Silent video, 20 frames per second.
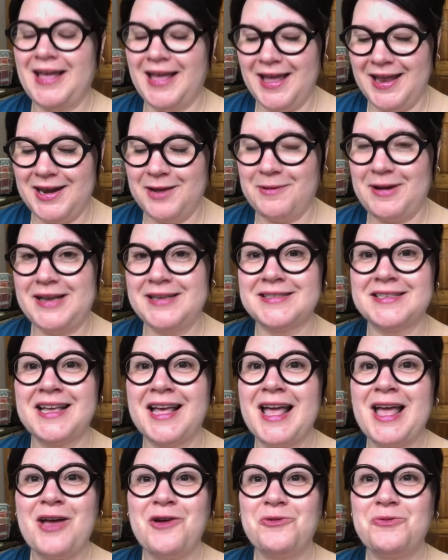Anyways,
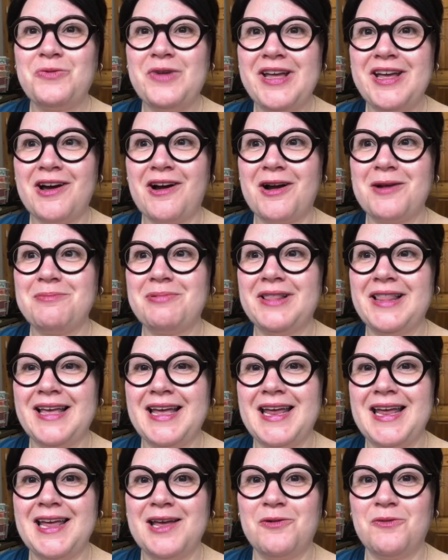we are
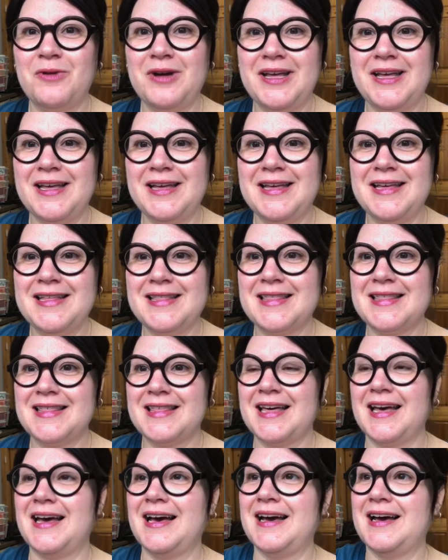playing with
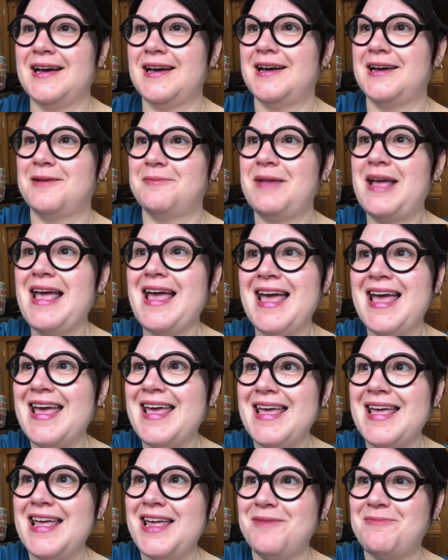
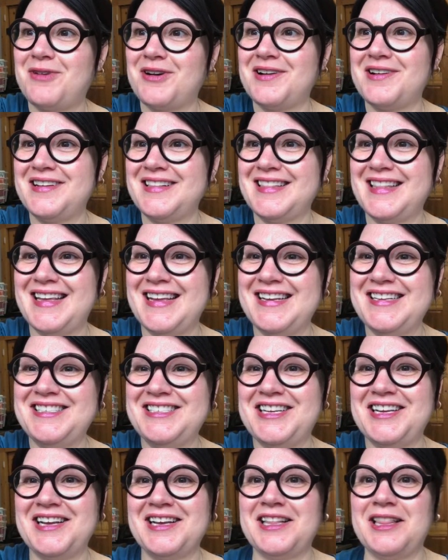Hey Birthday
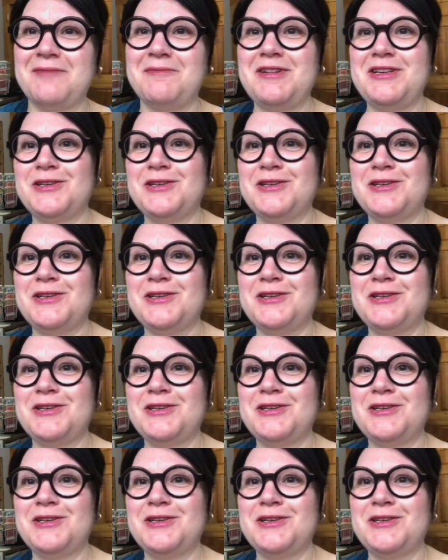Chick. Let me